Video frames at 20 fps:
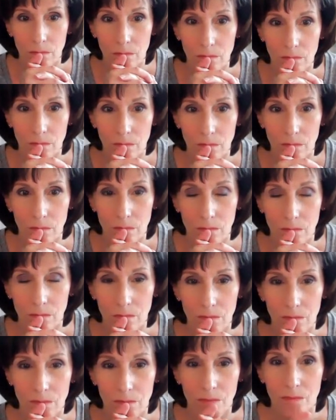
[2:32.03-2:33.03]

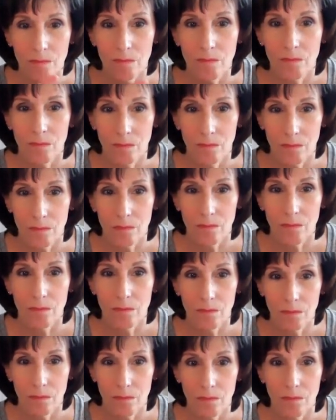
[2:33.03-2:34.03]

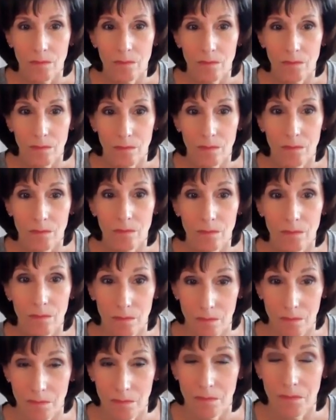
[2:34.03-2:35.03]

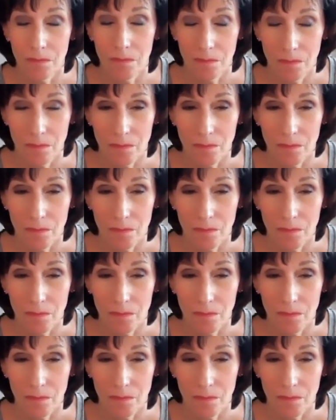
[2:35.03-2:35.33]
(not speaking)